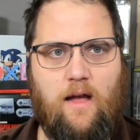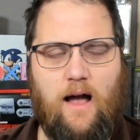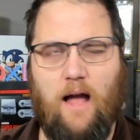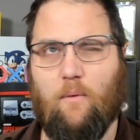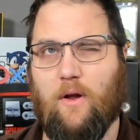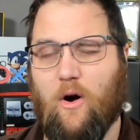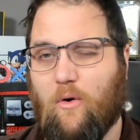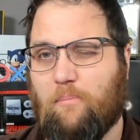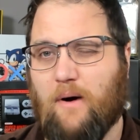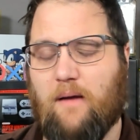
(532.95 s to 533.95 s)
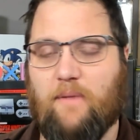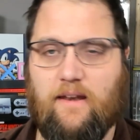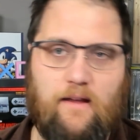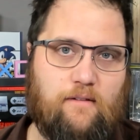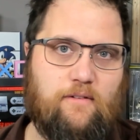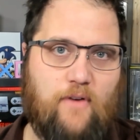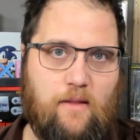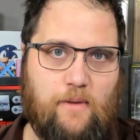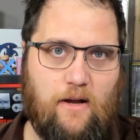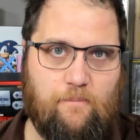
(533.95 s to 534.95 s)
I would hope by my next
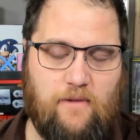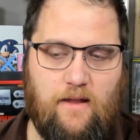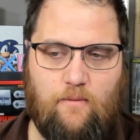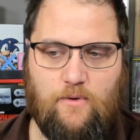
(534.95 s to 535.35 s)
development update,